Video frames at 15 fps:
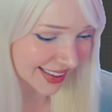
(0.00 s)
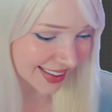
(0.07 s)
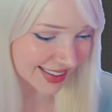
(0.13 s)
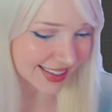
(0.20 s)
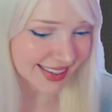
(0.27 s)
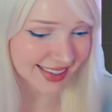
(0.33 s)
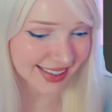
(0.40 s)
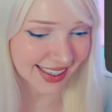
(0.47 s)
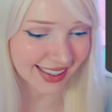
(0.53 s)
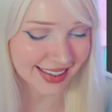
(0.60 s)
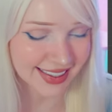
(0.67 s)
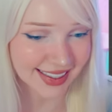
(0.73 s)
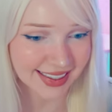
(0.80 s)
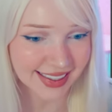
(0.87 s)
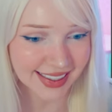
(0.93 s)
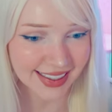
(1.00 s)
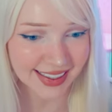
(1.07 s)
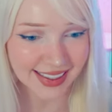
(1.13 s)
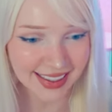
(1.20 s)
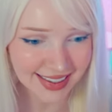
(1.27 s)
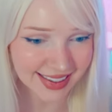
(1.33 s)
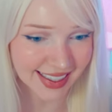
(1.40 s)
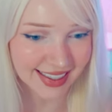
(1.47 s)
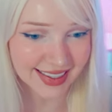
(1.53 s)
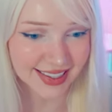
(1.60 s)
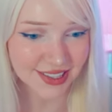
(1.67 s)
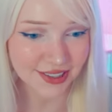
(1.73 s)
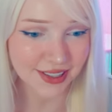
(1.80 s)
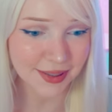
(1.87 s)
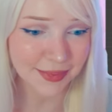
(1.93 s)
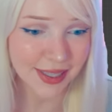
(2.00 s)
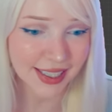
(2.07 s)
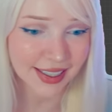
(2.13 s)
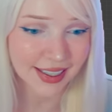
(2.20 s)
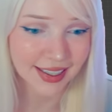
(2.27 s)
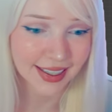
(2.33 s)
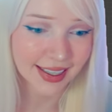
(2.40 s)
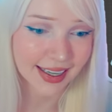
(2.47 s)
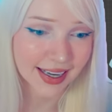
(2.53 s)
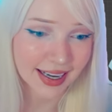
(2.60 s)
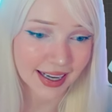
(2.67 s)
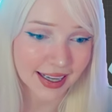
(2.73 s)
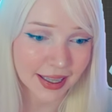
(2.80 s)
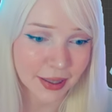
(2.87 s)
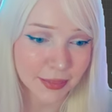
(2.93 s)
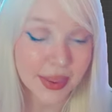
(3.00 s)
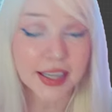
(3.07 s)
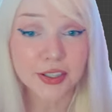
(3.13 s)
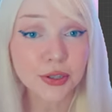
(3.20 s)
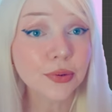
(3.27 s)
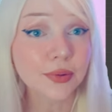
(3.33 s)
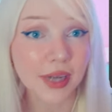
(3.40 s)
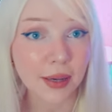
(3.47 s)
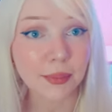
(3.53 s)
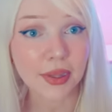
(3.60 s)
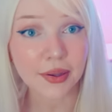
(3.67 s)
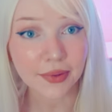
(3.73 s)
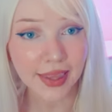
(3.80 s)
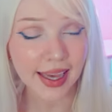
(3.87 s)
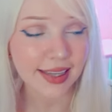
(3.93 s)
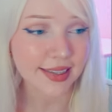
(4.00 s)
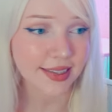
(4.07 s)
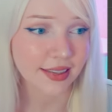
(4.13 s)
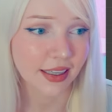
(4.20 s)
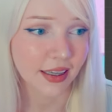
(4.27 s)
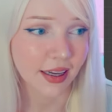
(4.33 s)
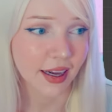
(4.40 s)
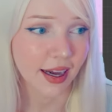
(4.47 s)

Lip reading: because it's, like, such an intense treatment. They do numb you, yes.